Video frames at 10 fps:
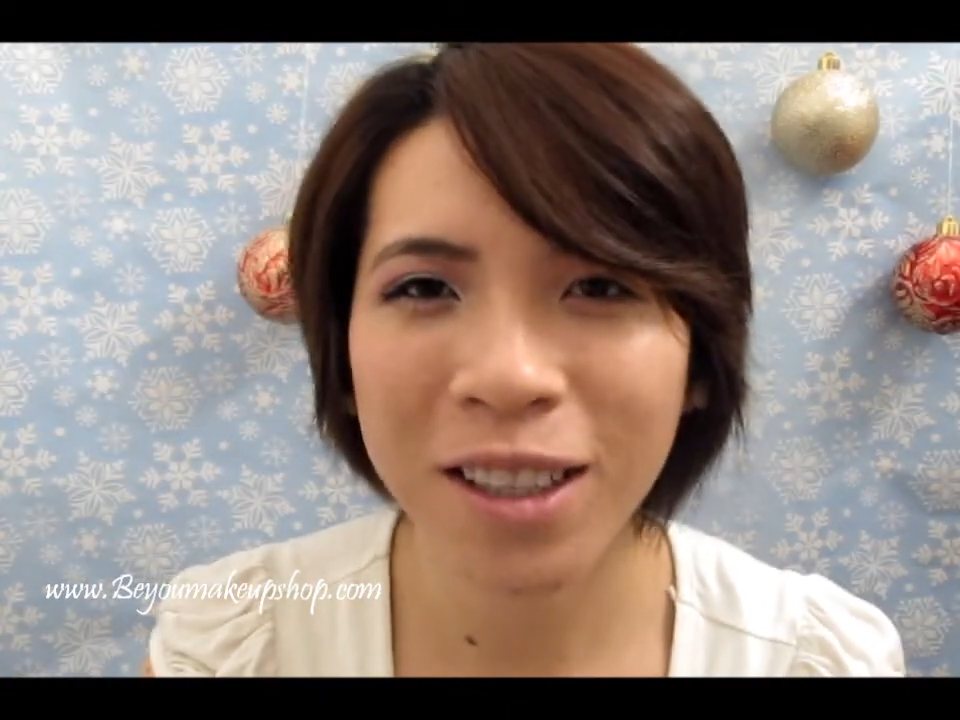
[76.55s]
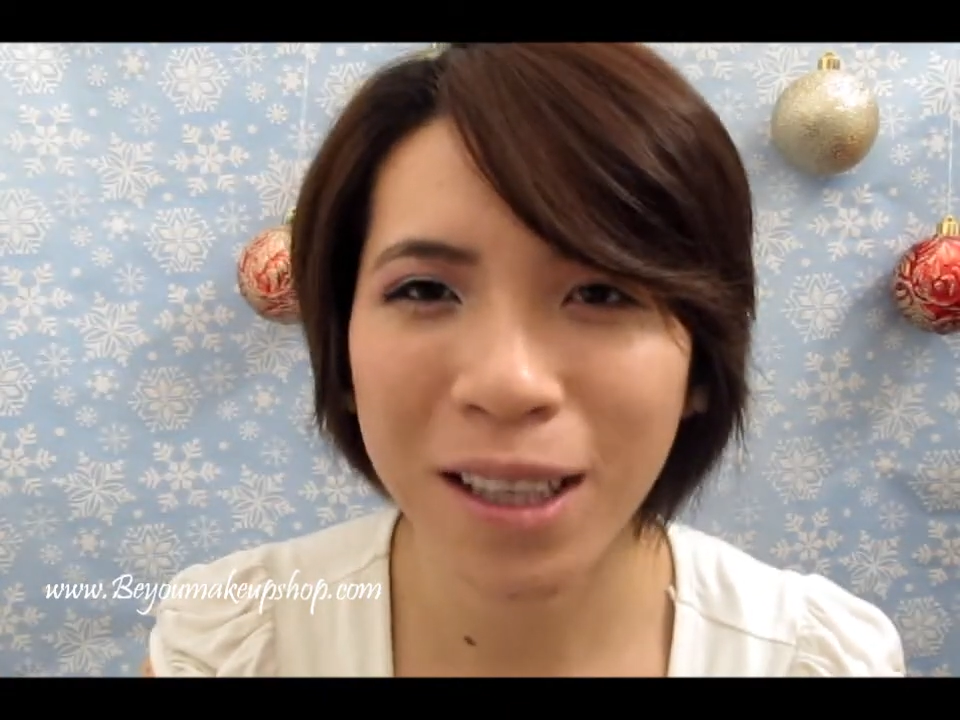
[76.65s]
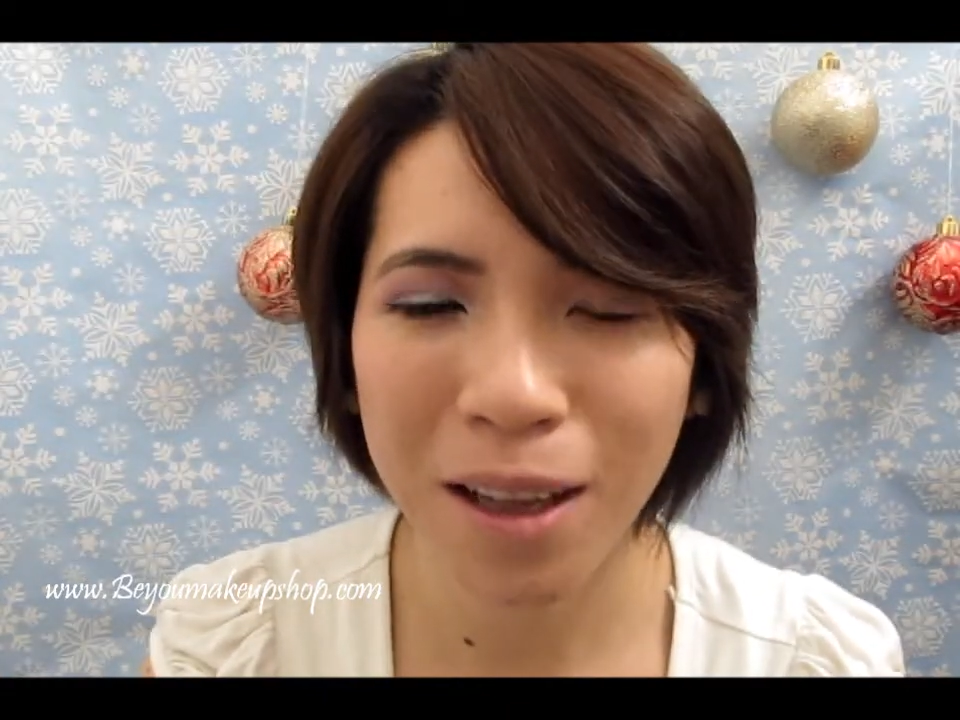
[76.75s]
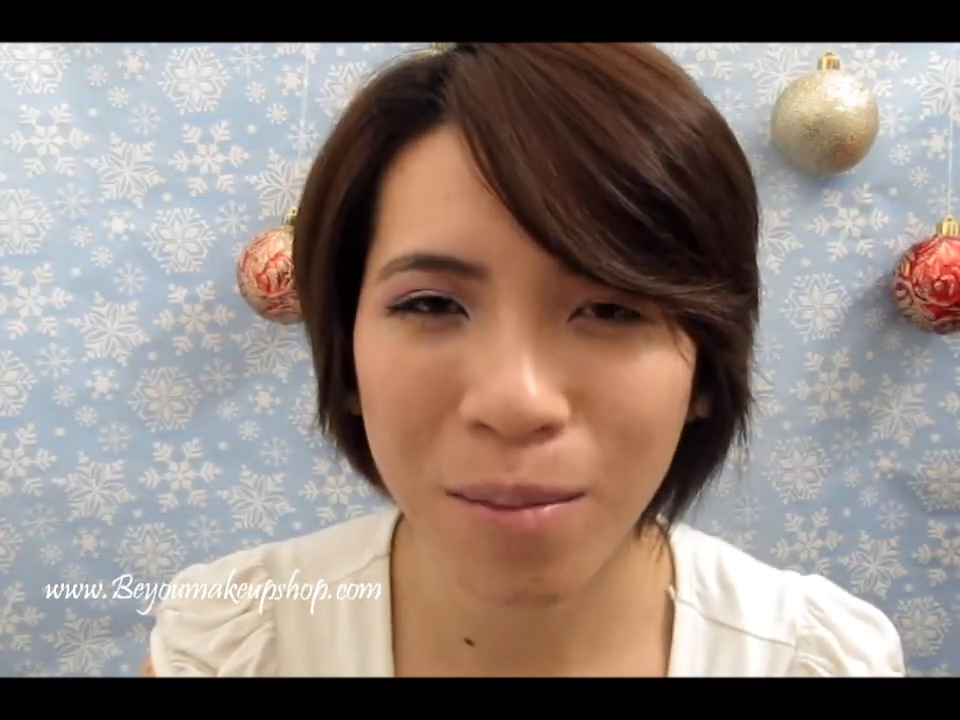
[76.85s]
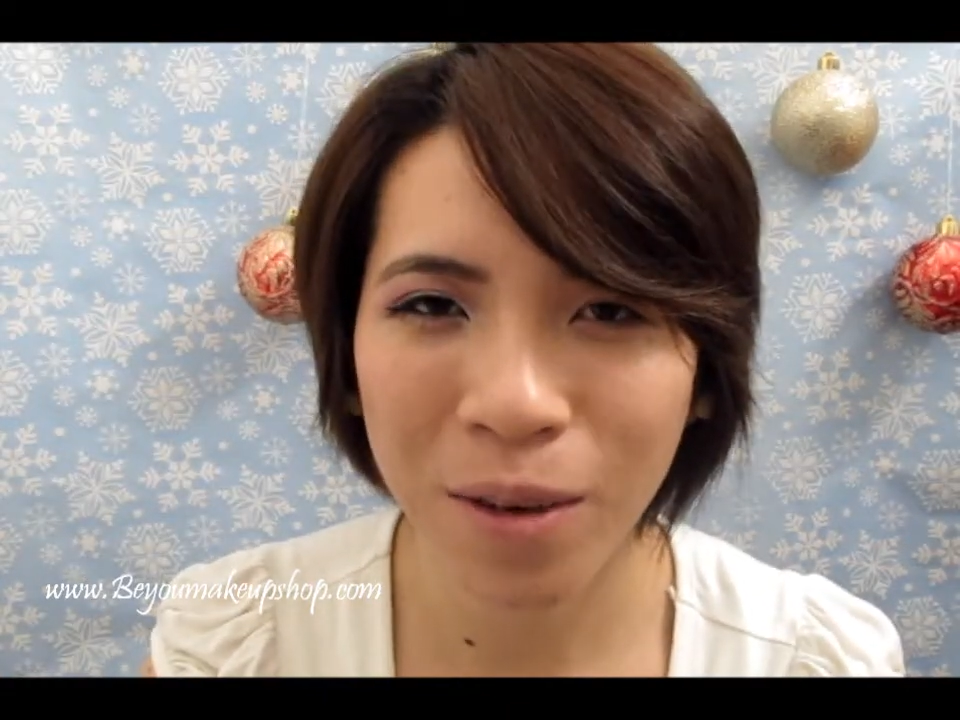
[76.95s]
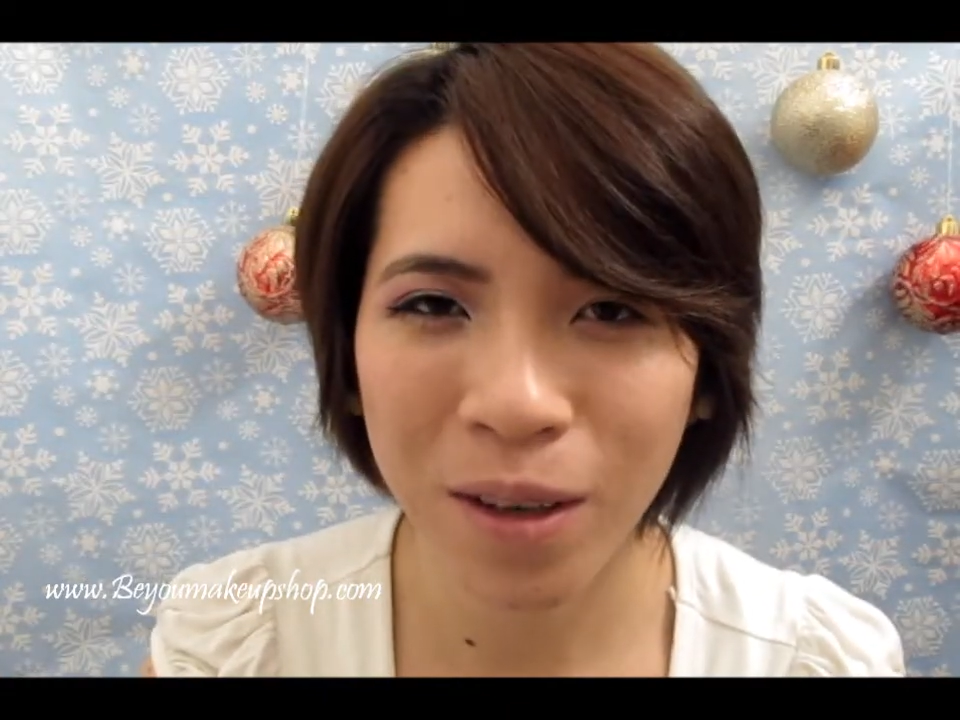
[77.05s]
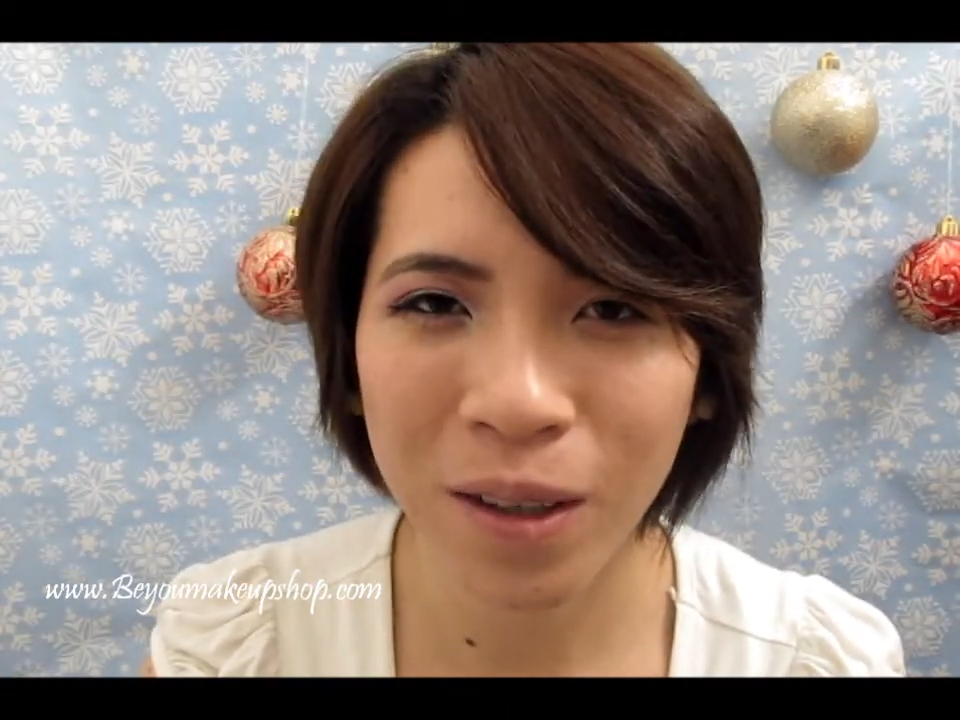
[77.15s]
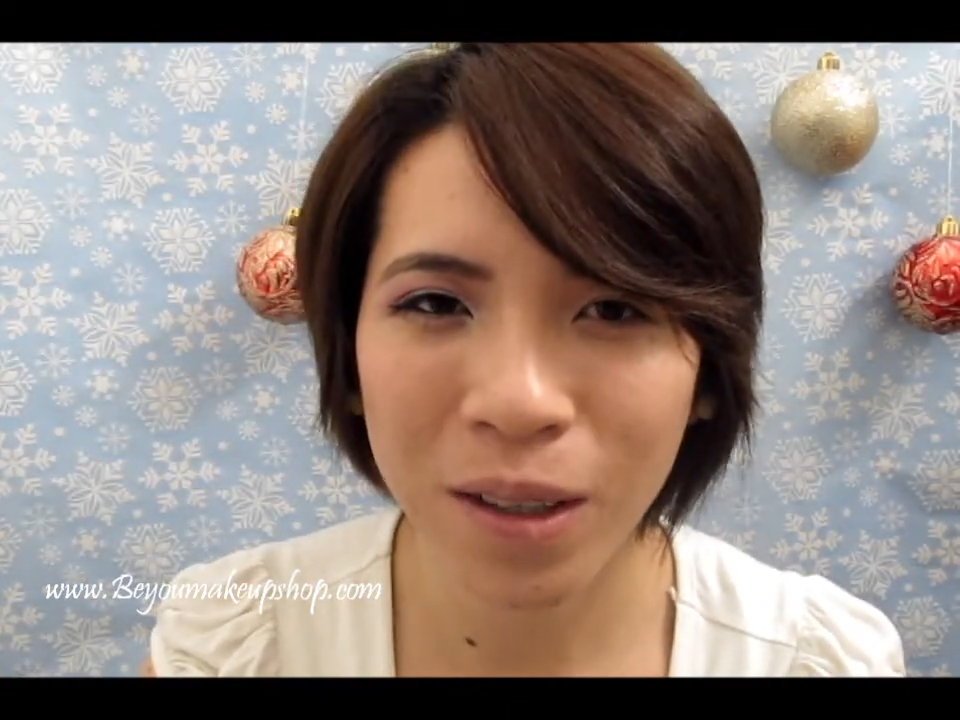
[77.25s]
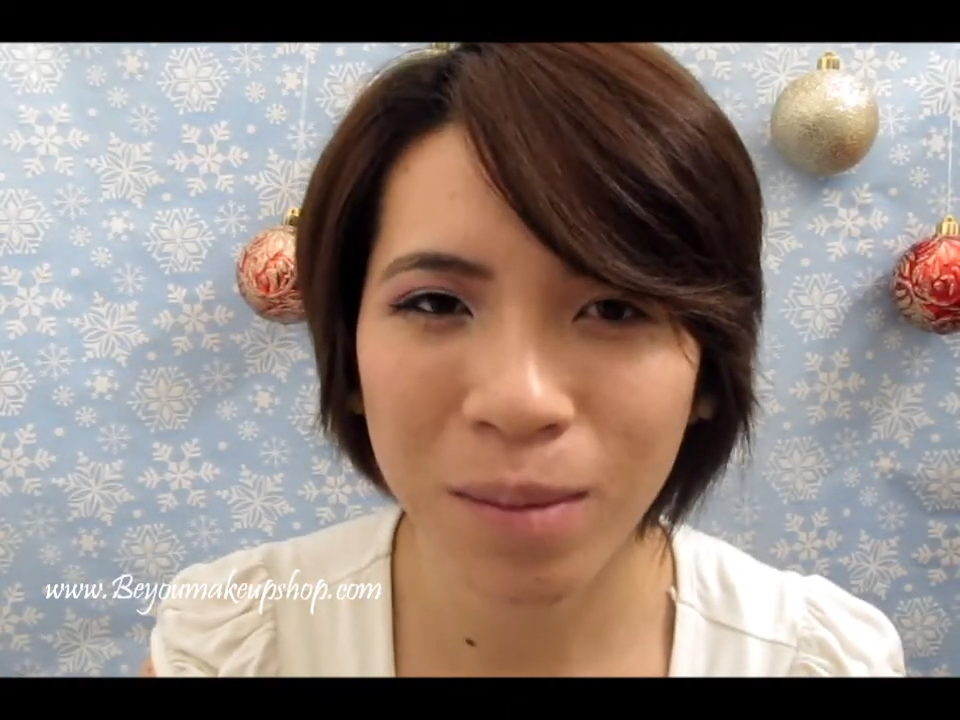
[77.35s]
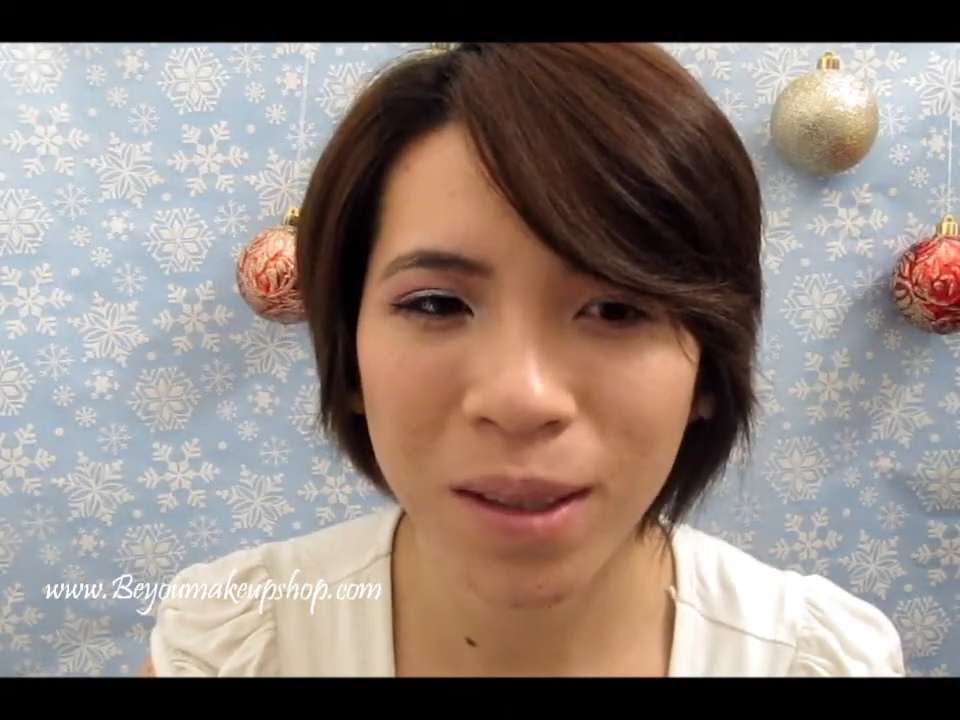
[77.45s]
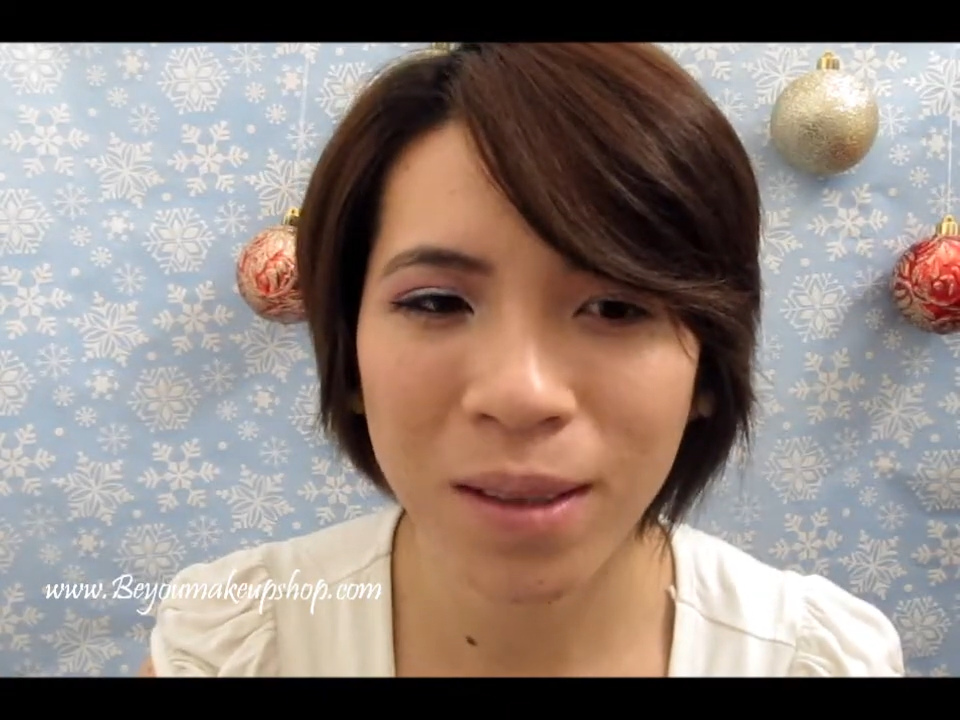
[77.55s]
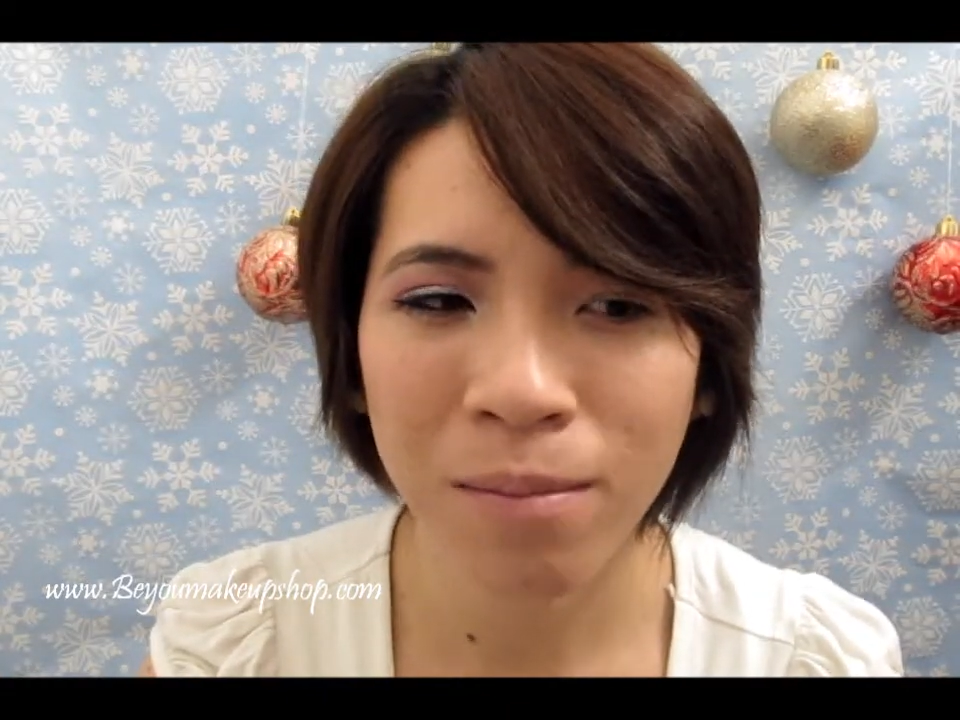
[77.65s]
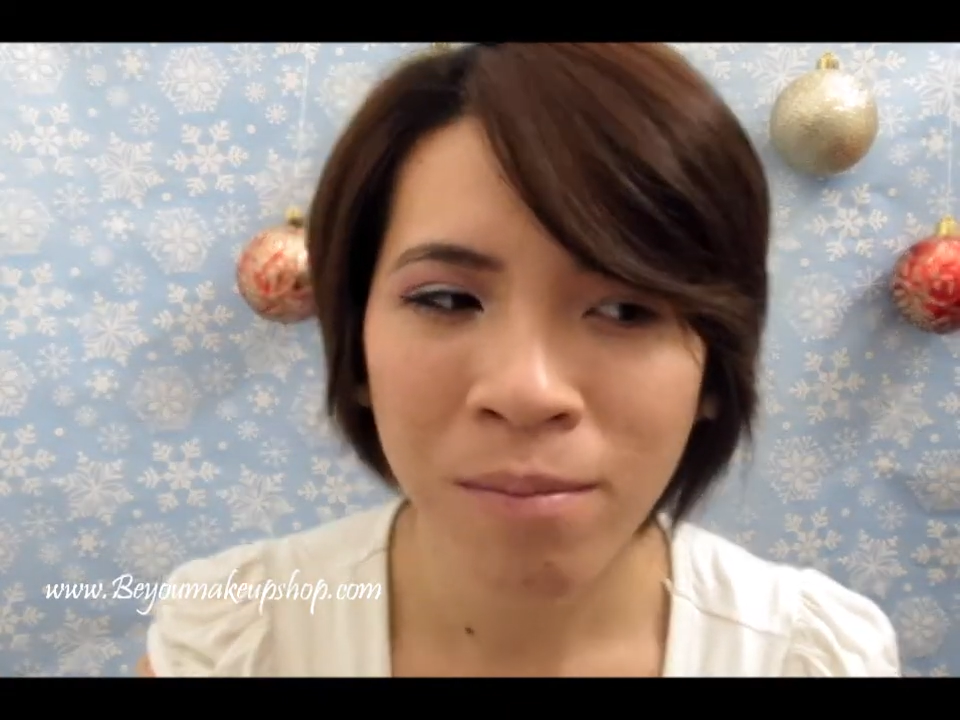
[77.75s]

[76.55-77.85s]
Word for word: celebrate Christmas.